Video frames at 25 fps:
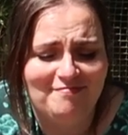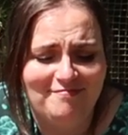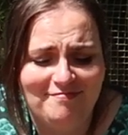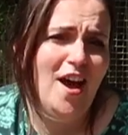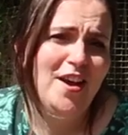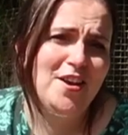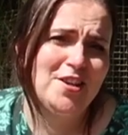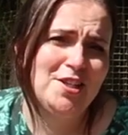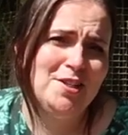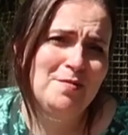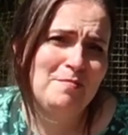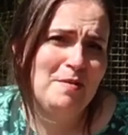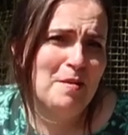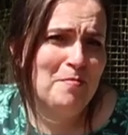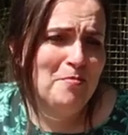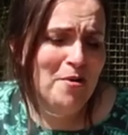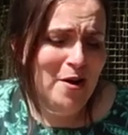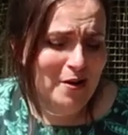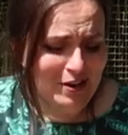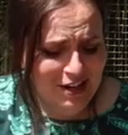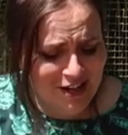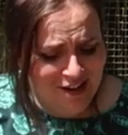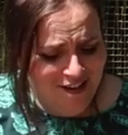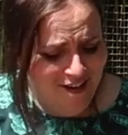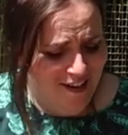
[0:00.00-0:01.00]
I used to be a
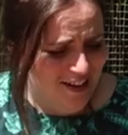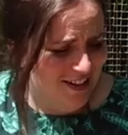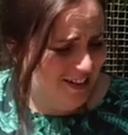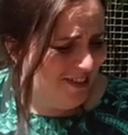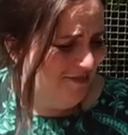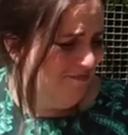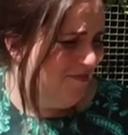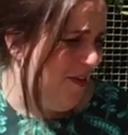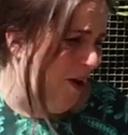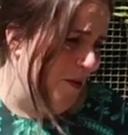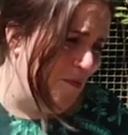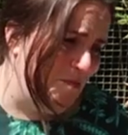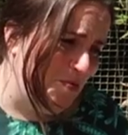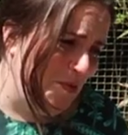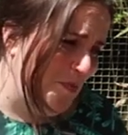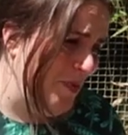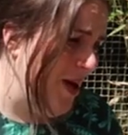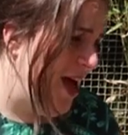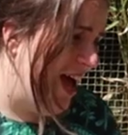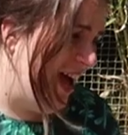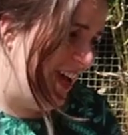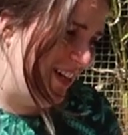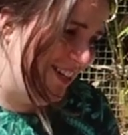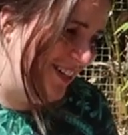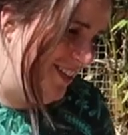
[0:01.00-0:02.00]
brownie guide,
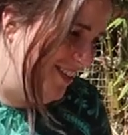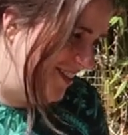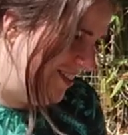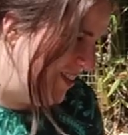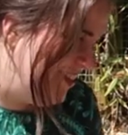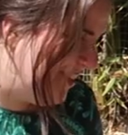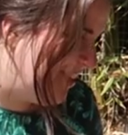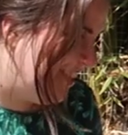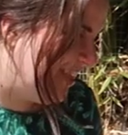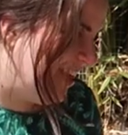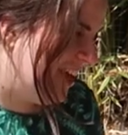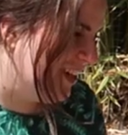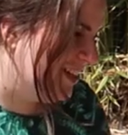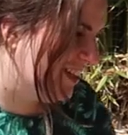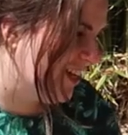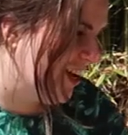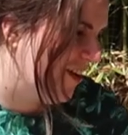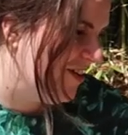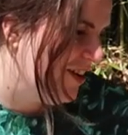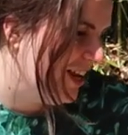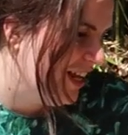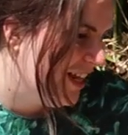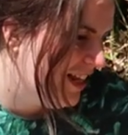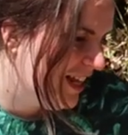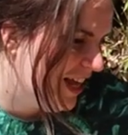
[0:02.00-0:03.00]
unprepared. So that's
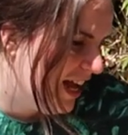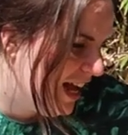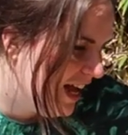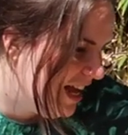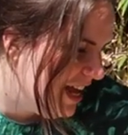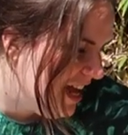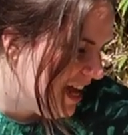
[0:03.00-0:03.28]
going in there.